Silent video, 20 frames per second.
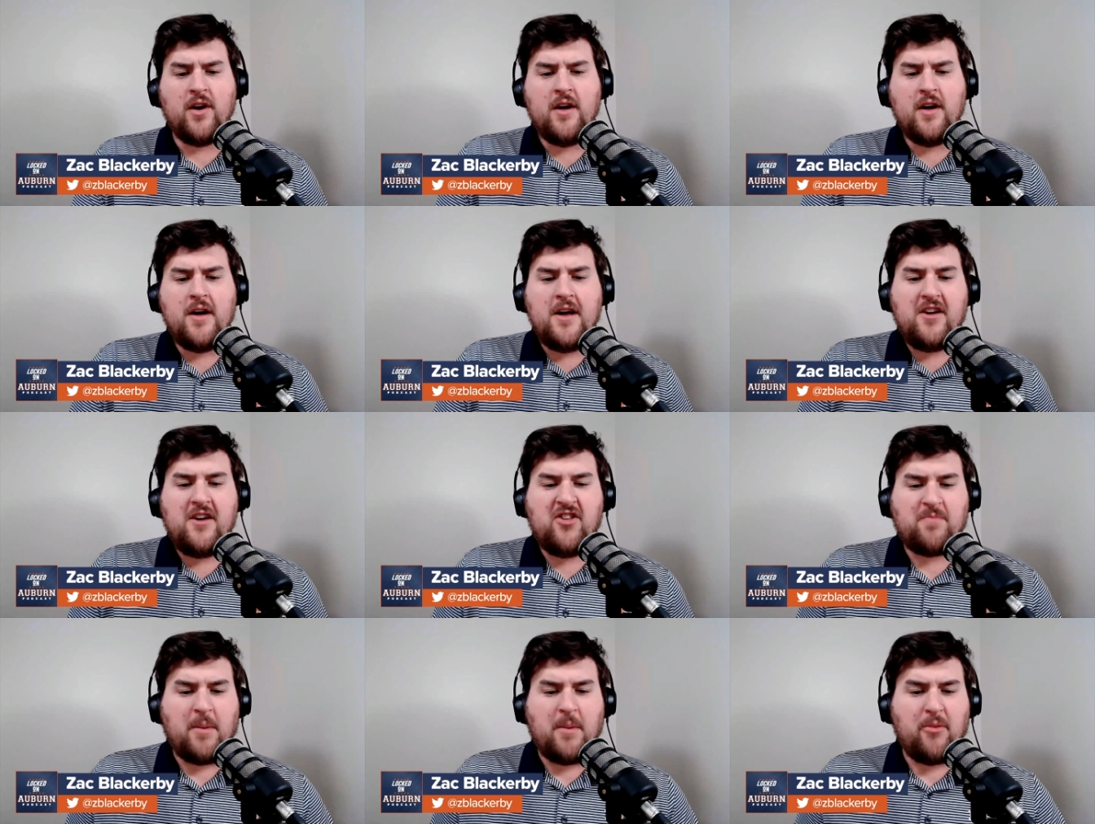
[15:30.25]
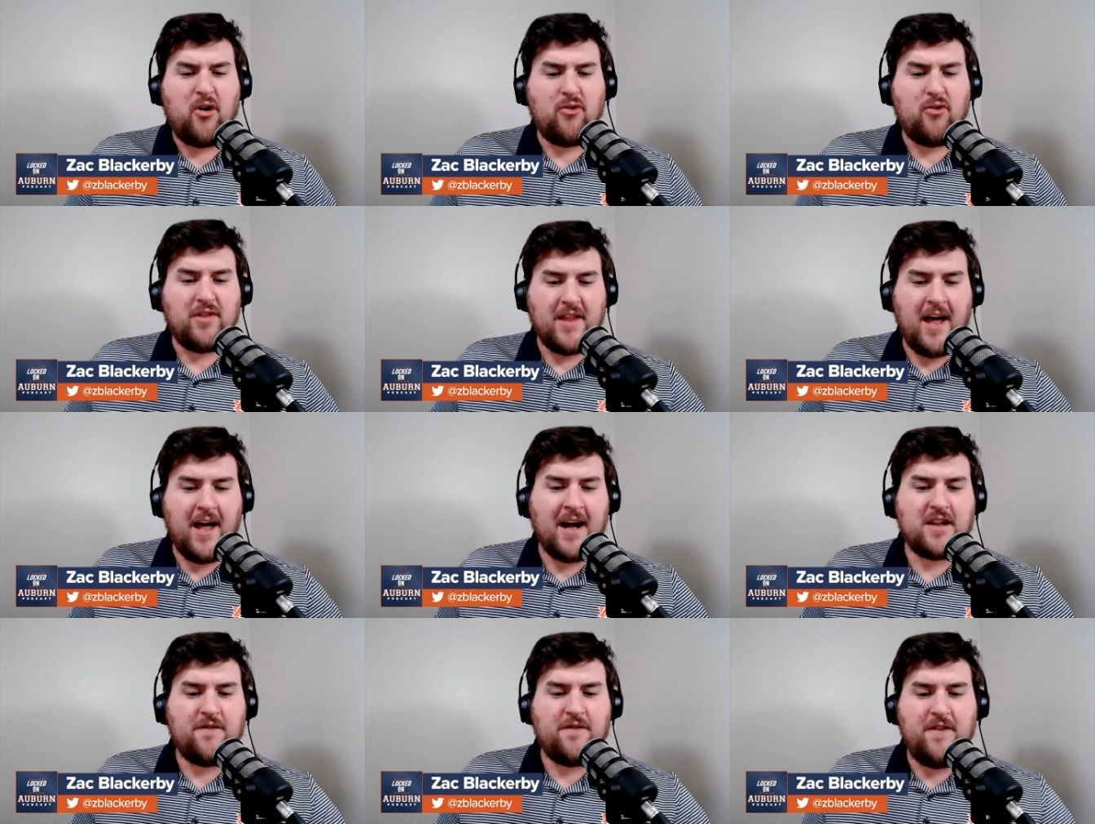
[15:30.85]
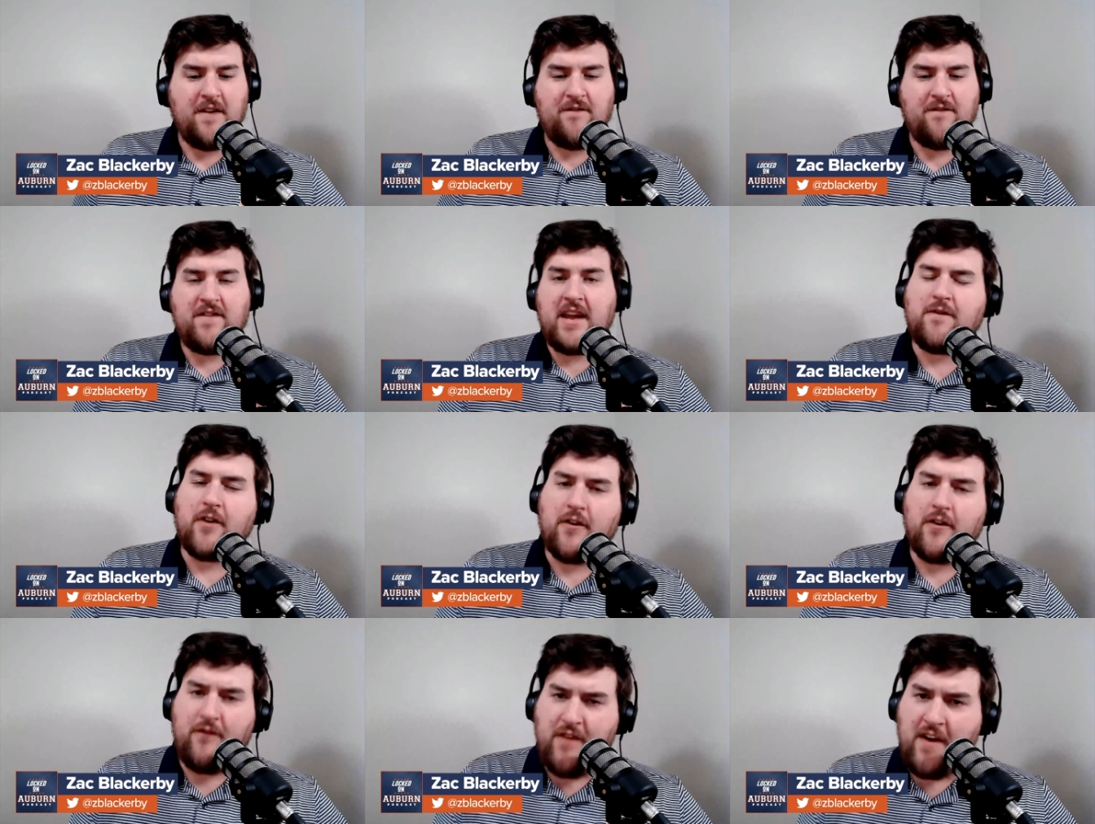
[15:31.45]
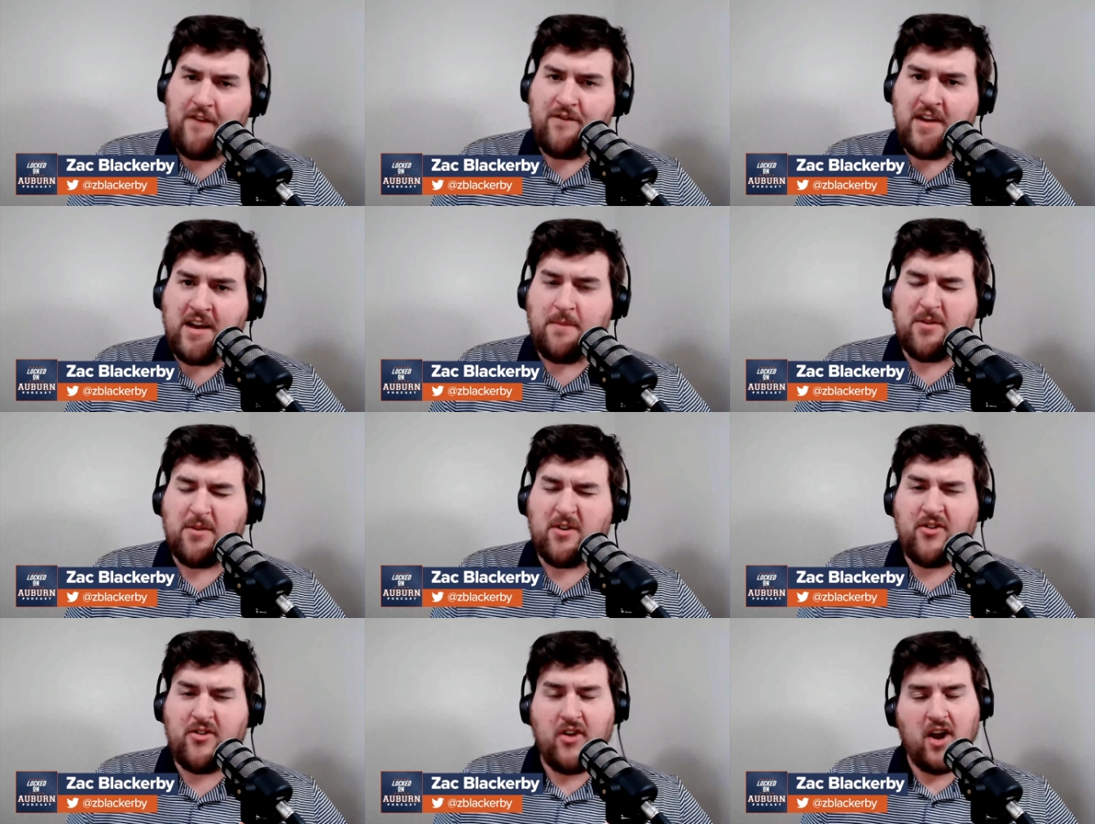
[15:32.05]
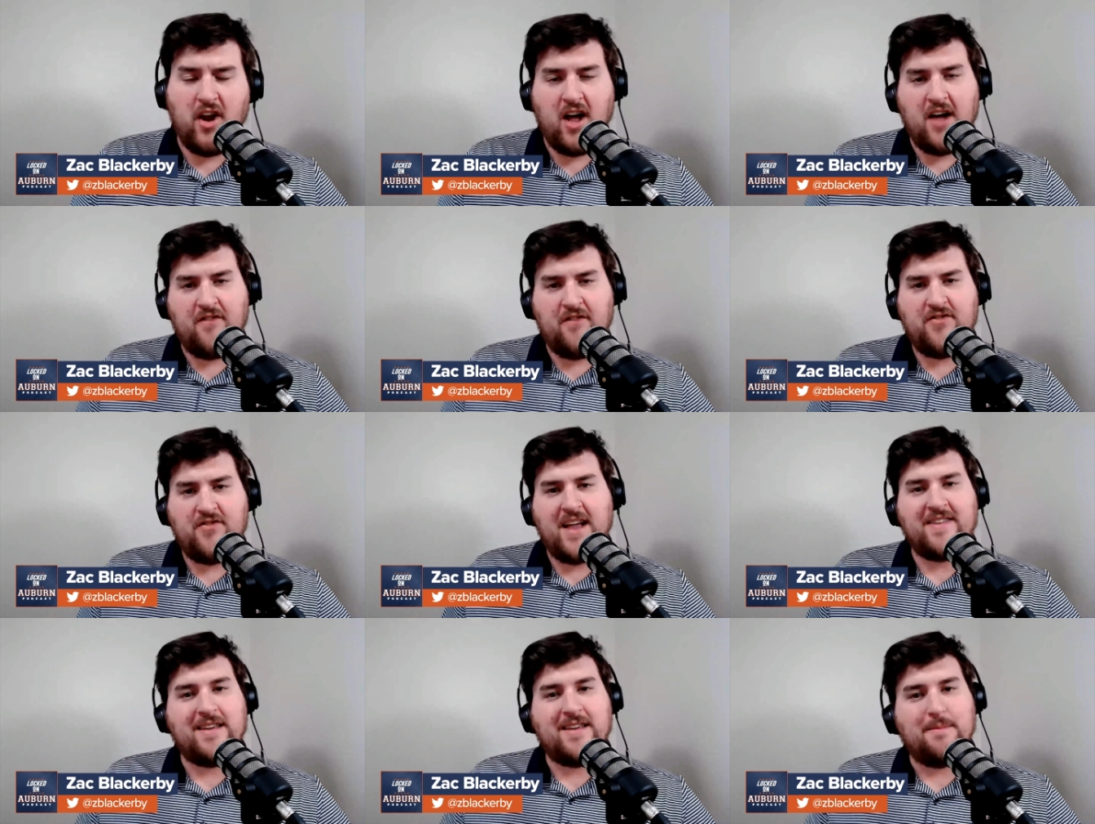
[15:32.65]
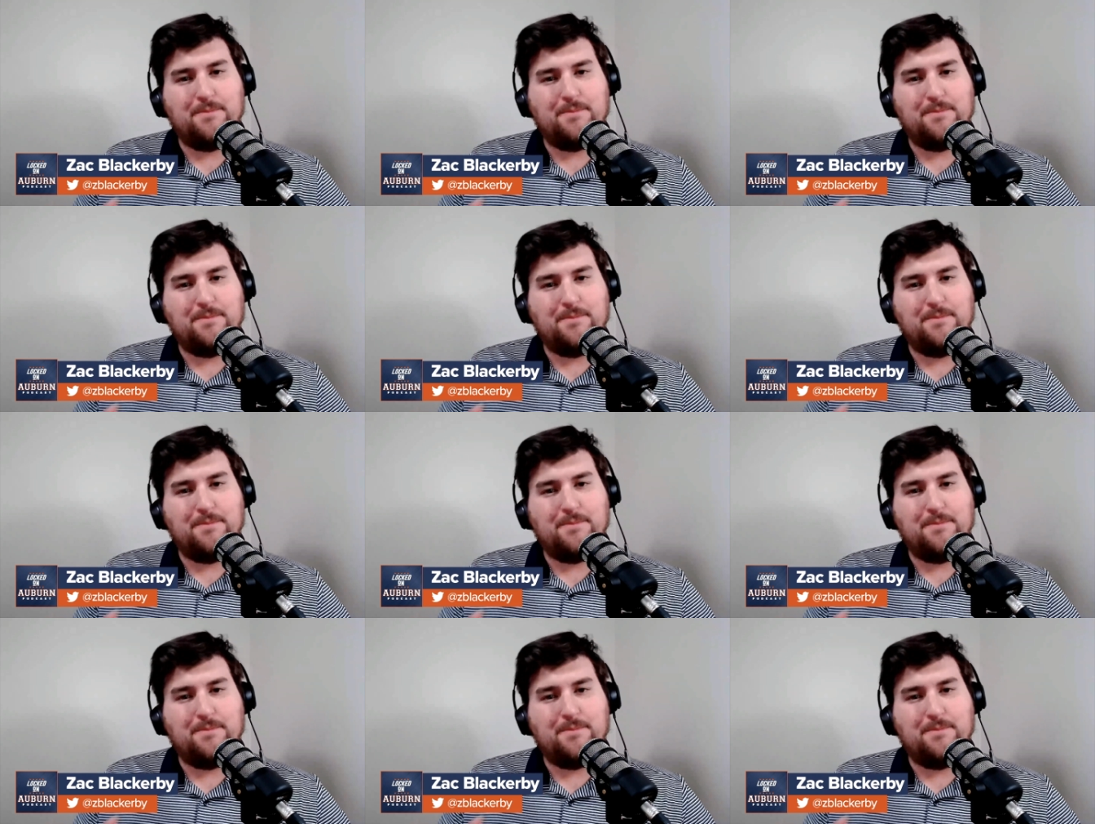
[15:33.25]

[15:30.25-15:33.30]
Use promo code LOCKED15 for 15% off. That's at